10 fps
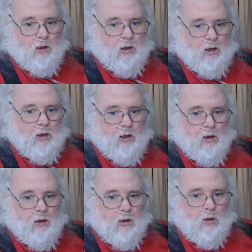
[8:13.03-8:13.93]

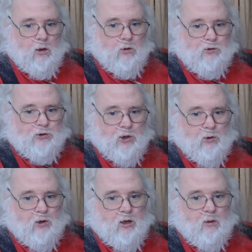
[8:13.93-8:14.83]
eating a low
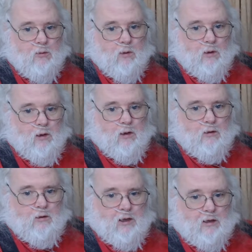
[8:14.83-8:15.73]
sodium,
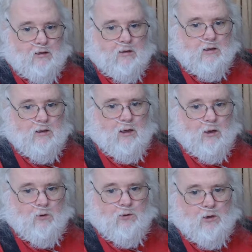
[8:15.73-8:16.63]
tasty,
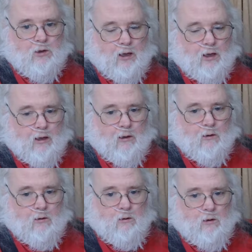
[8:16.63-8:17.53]
healthy diet,
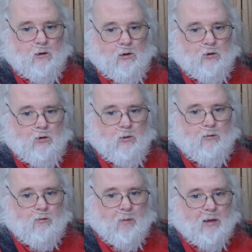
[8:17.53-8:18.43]
you
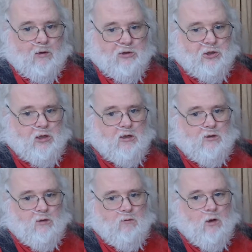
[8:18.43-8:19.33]
have a better
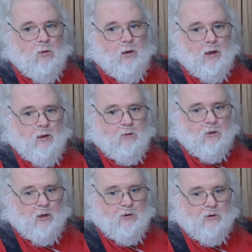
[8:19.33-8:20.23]
chance of going out
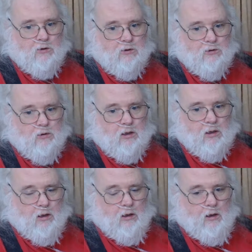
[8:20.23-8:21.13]
onto the street
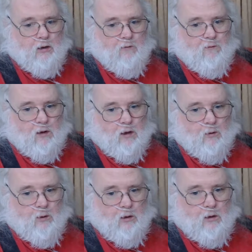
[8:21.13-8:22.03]
and
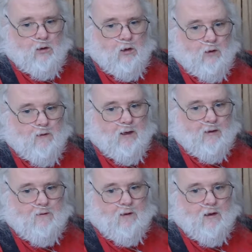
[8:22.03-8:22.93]
following along
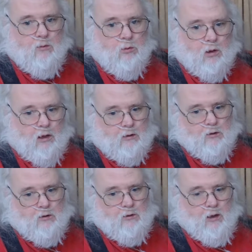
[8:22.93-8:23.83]
that same
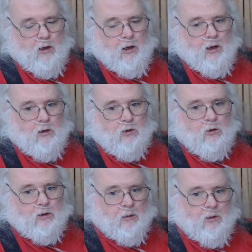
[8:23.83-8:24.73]
practice. And to
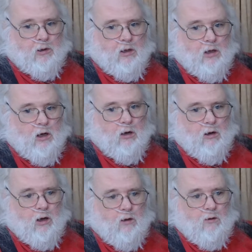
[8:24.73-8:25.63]
come in here
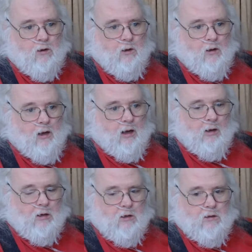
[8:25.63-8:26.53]
and
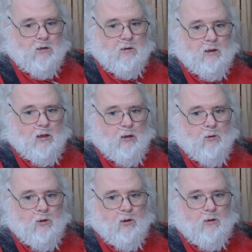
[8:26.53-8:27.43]
heck, you sit down
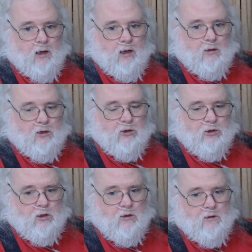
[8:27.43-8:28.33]
with a
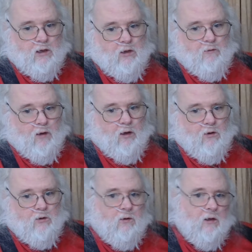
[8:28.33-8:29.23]
dietitian and say, you've got to
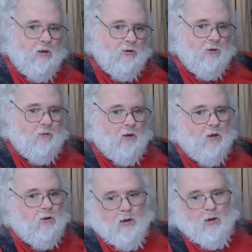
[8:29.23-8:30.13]
do this,
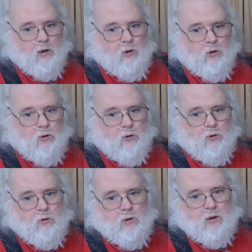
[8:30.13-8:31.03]
you'll
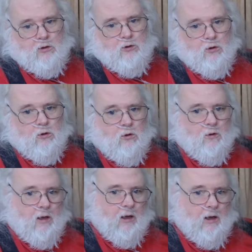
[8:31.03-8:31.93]
do this, you can do
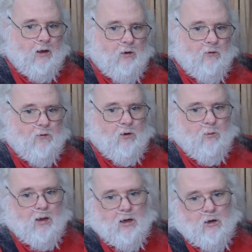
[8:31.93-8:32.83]
that, you'll feel
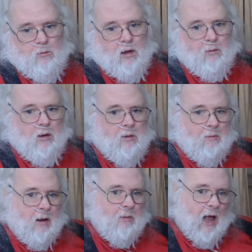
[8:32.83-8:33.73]
better, blah, blah, blah,
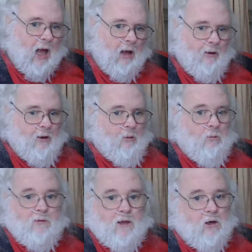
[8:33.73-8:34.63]
blah, blah.
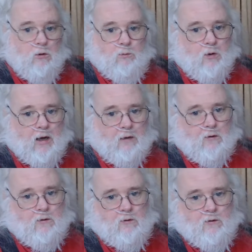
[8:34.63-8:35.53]
But they don't
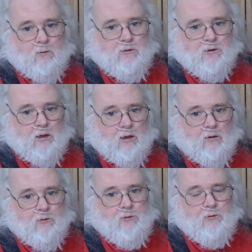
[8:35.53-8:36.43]
practice it
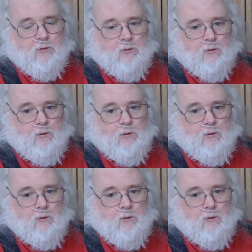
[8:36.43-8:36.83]
themselves.